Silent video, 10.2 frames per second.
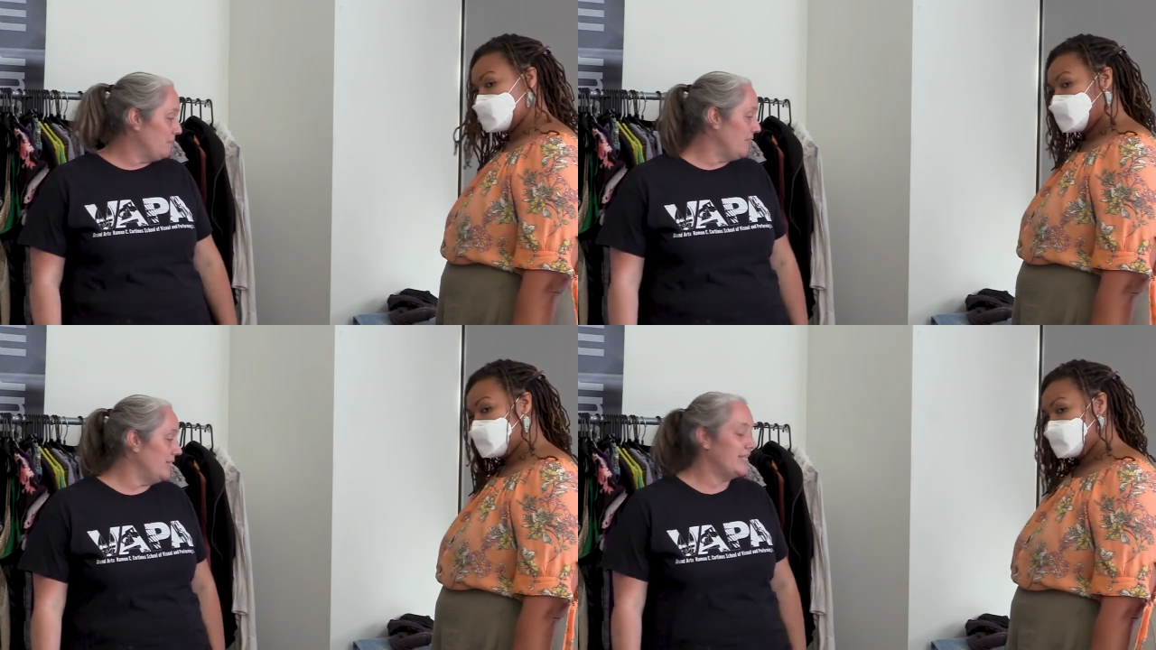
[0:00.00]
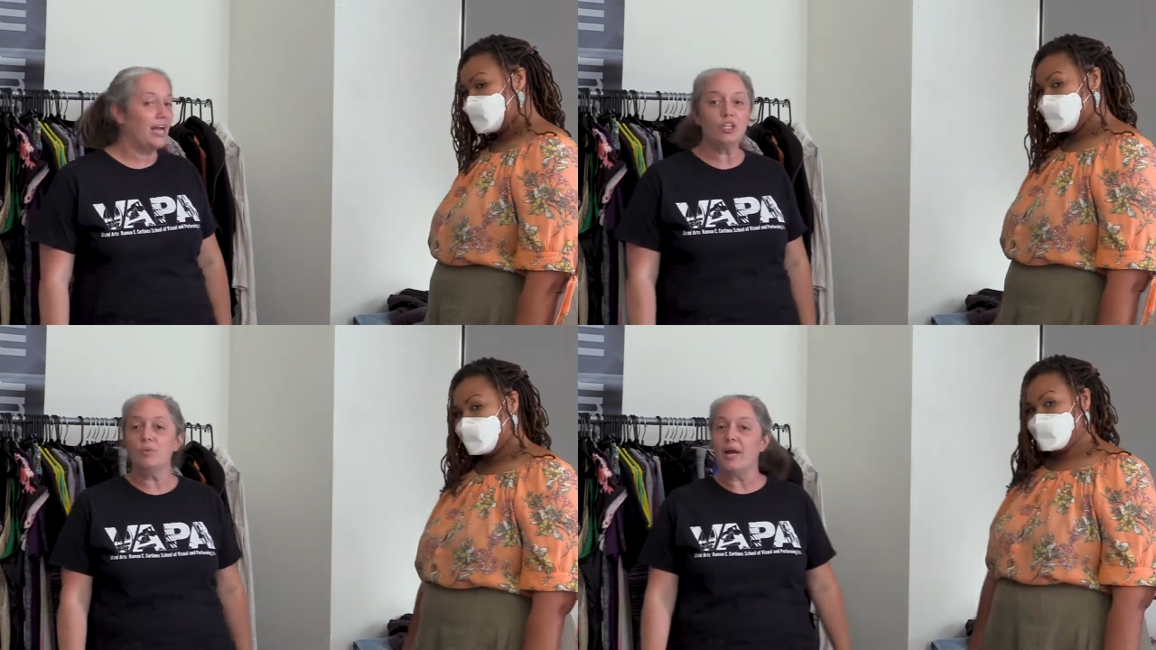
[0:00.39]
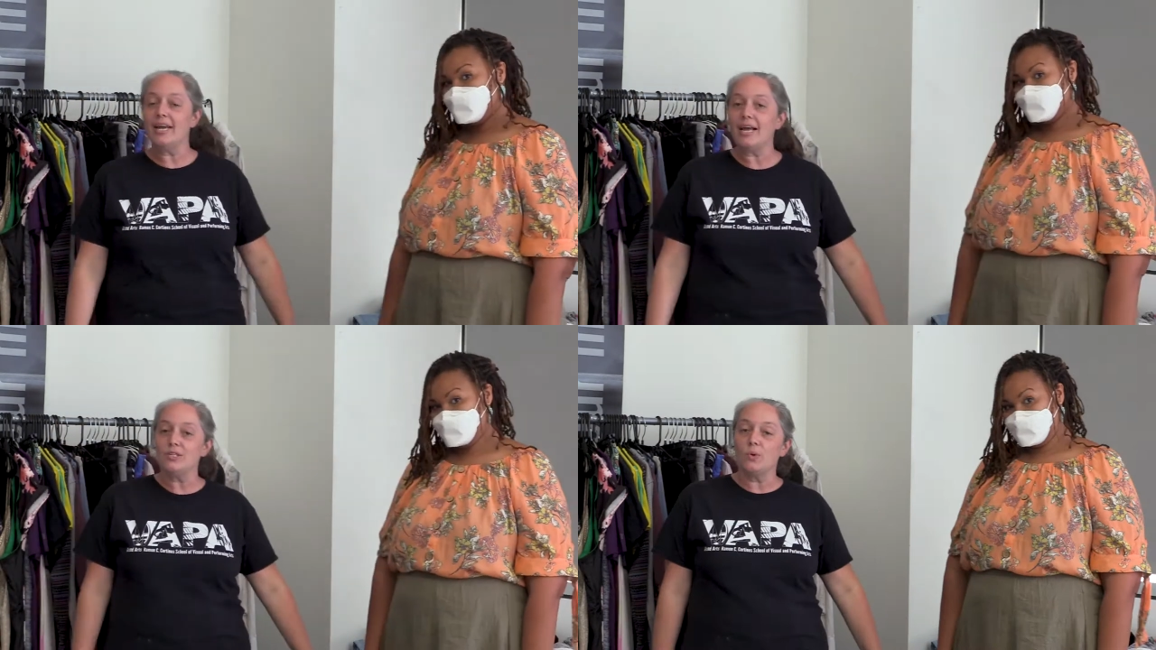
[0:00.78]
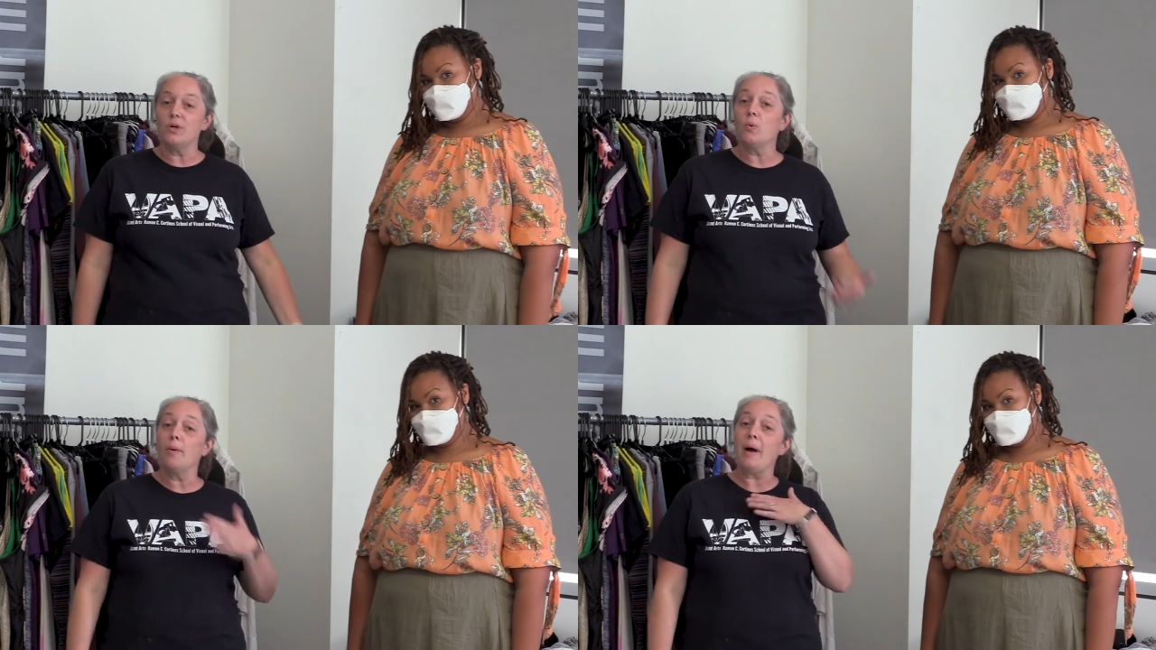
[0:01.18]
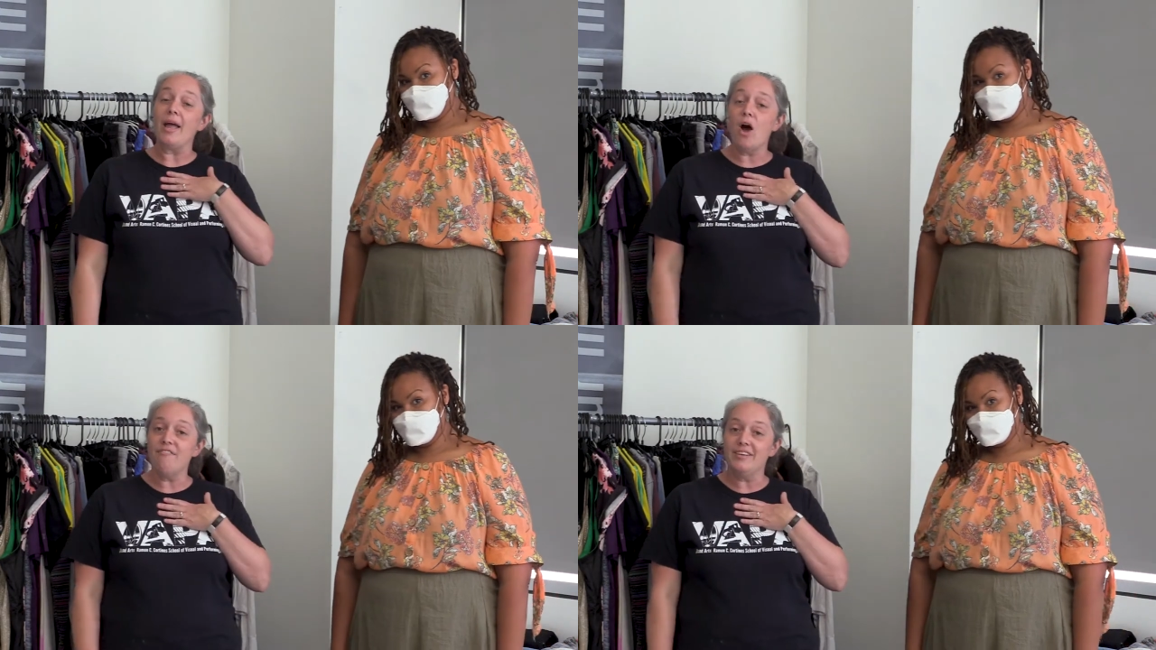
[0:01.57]
Speaker 1: but this is actually right next door to where my
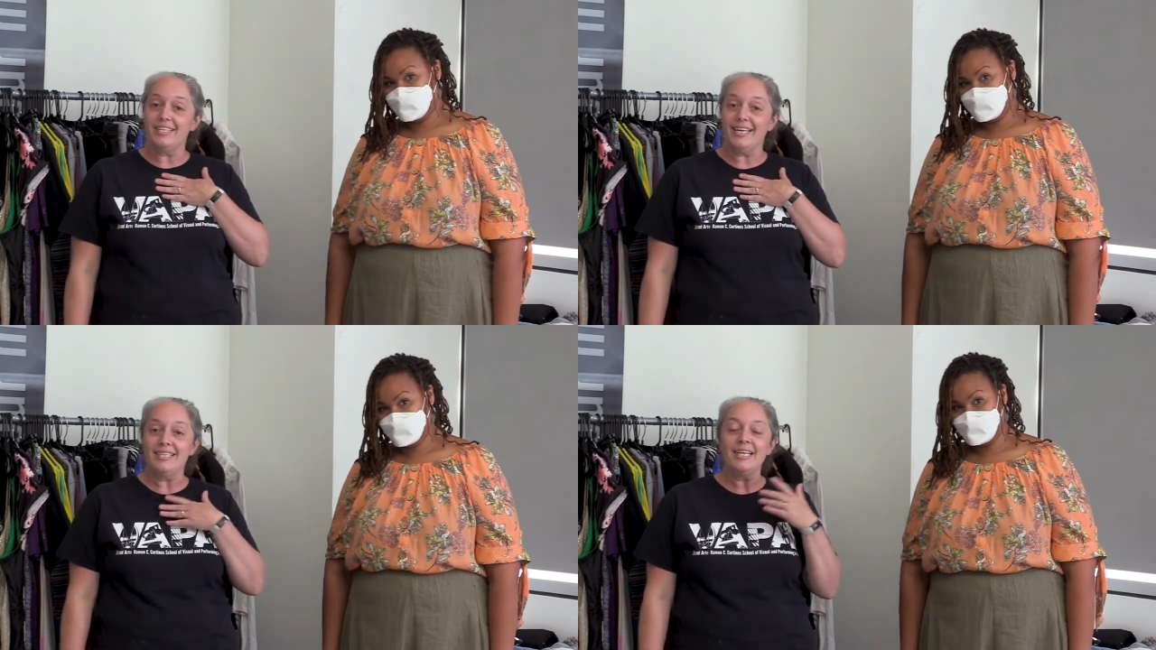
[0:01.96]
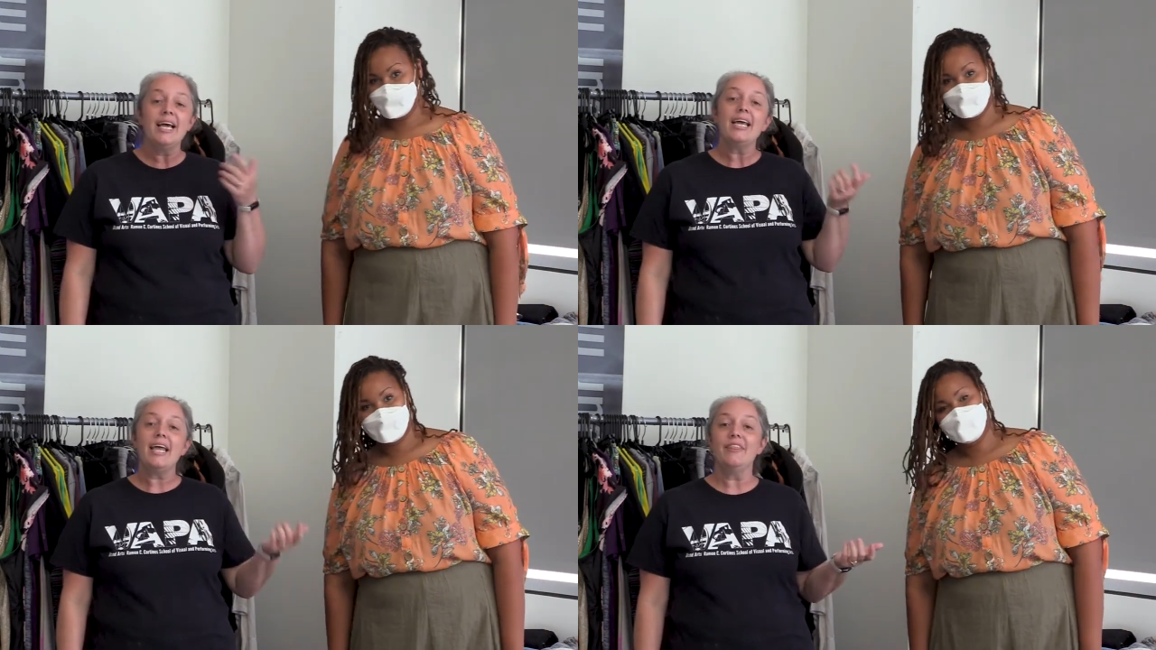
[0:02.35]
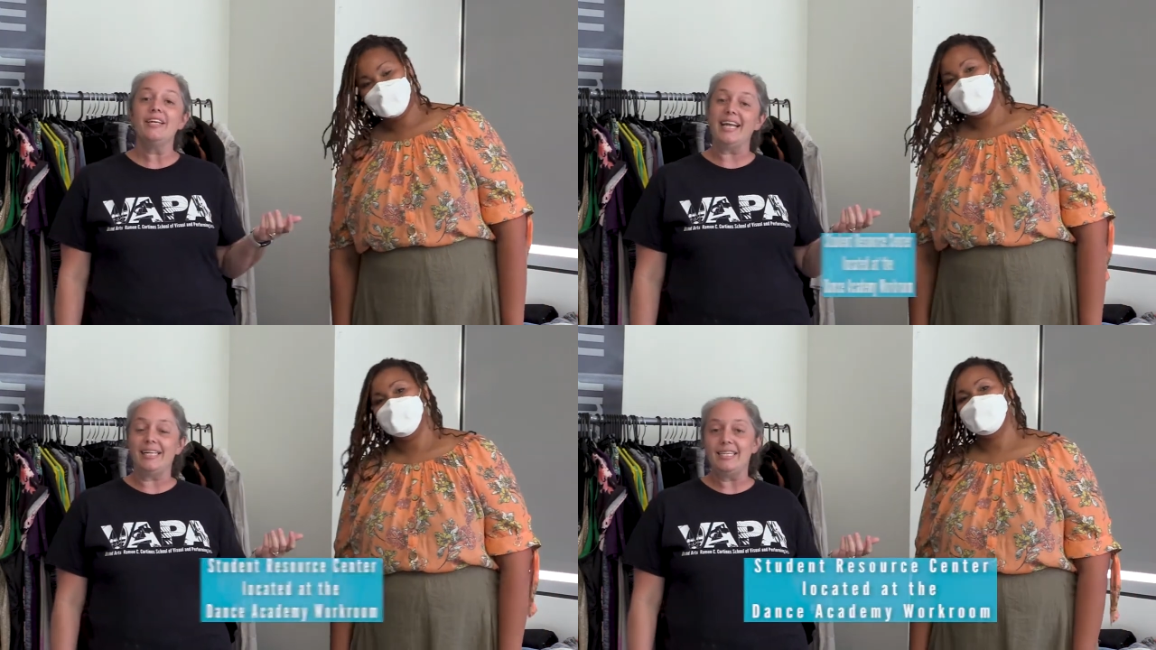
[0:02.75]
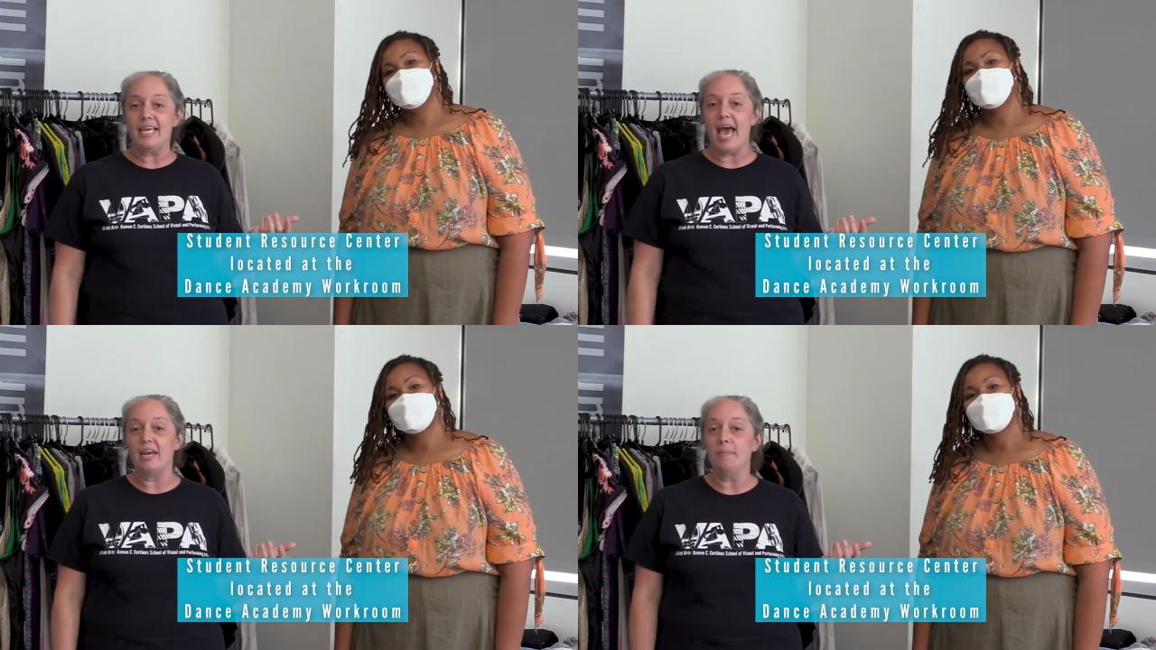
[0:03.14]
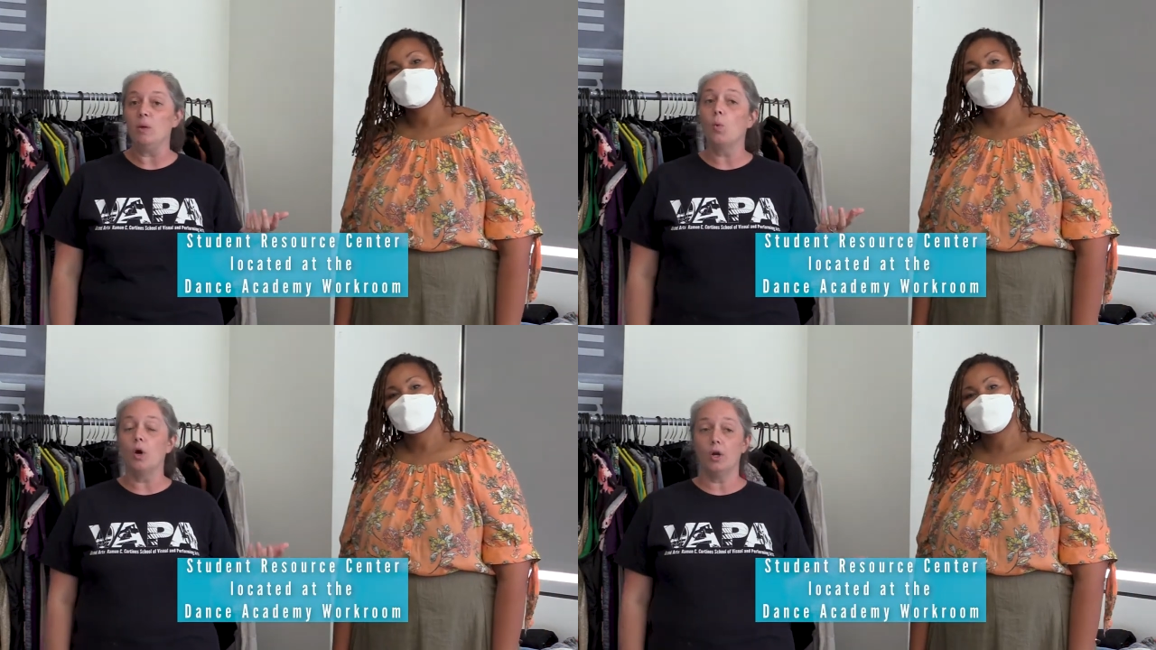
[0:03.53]
office is in the Dance
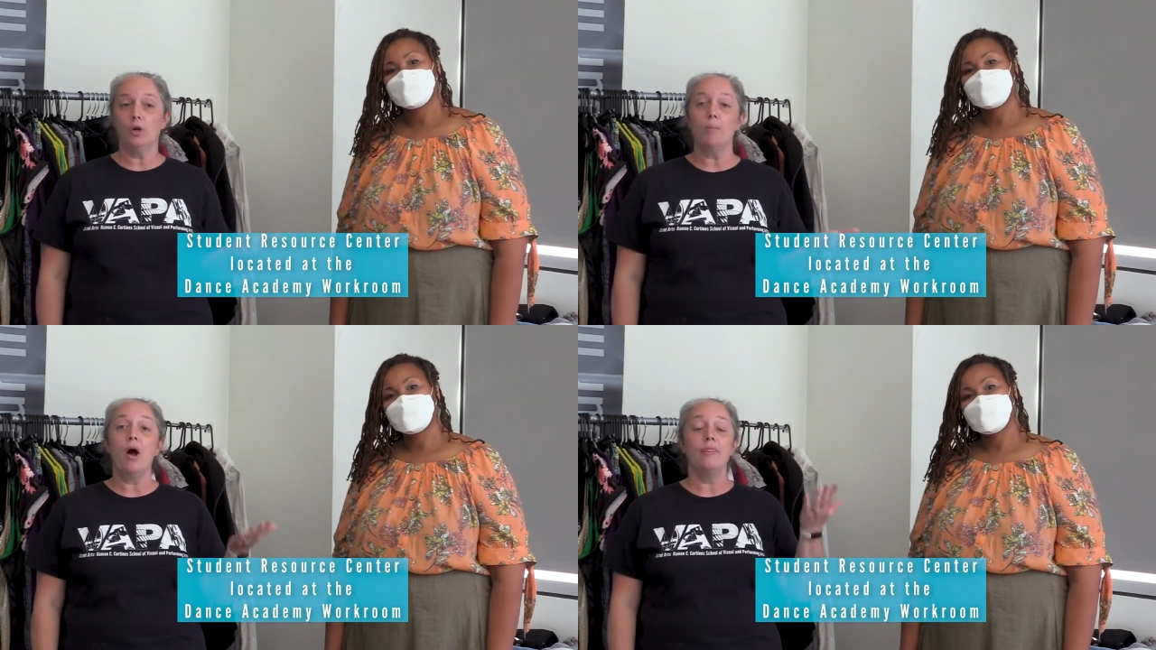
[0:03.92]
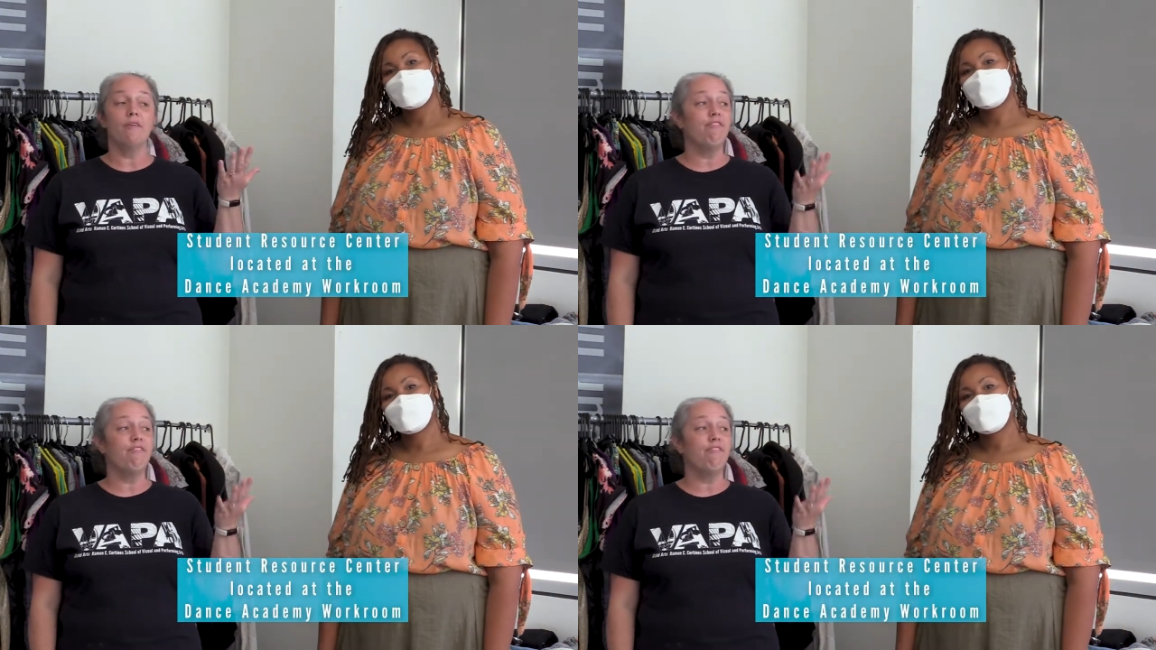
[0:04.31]
Academy workroom on the